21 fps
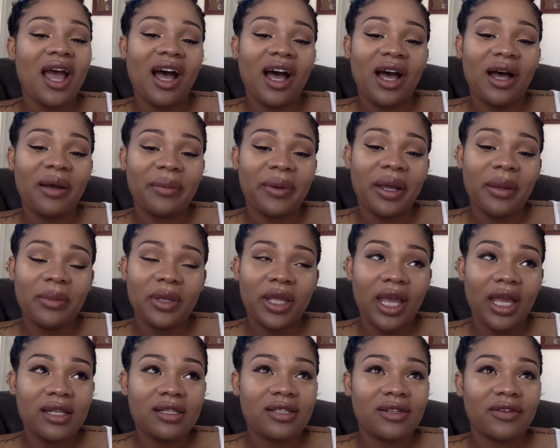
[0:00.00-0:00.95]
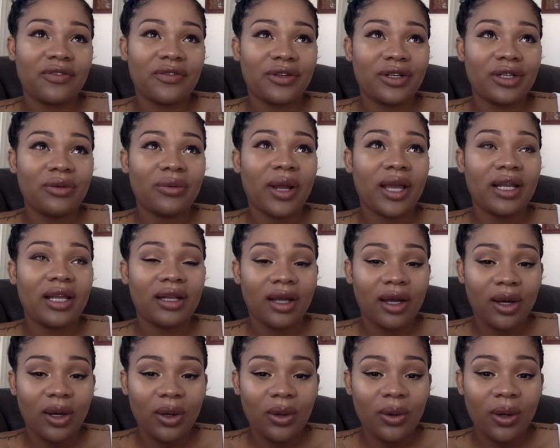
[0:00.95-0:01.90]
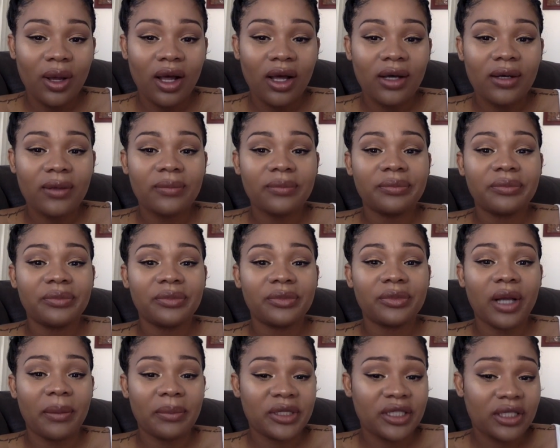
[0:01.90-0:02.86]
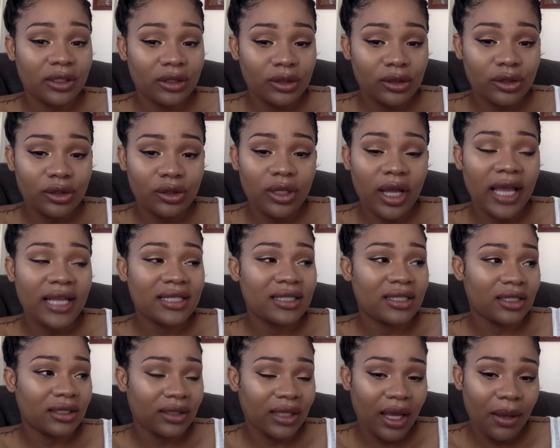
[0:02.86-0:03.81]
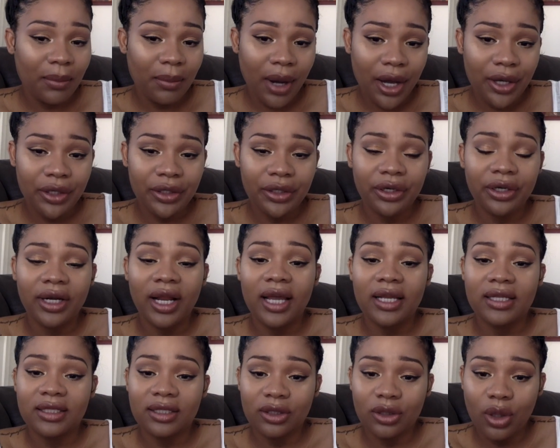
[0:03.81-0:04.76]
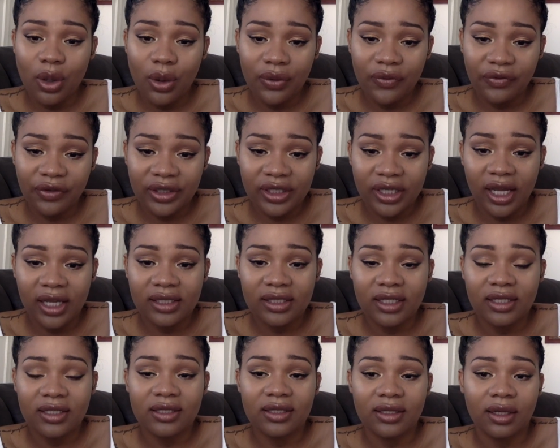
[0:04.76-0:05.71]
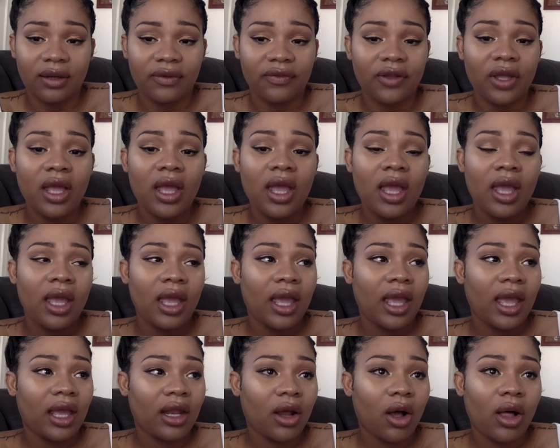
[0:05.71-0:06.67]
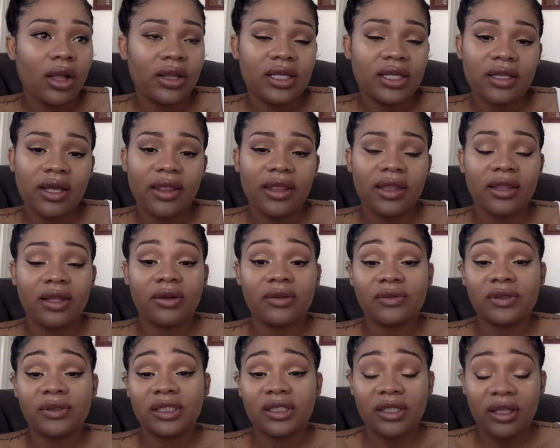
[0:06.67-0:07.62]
I'm cancer free right now. I still get monitored. I still go in for tests and stuff and all these other things.